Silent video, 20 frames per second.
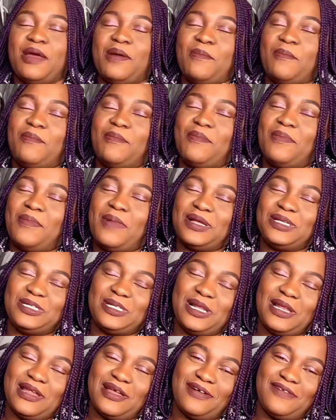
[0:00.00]
Much
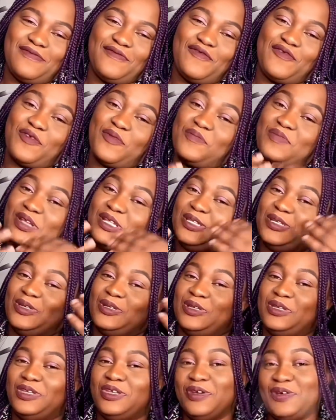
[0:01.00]
love from me to
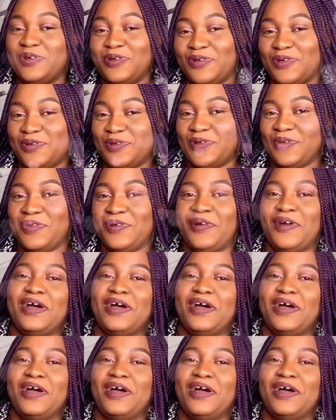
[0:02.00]
you.